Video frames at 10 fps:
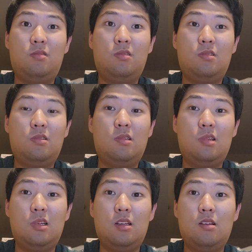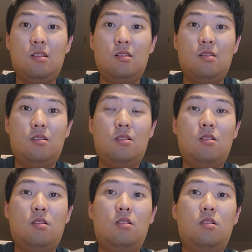
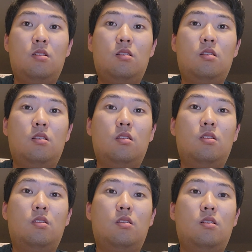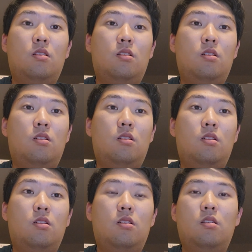Nobody speaks.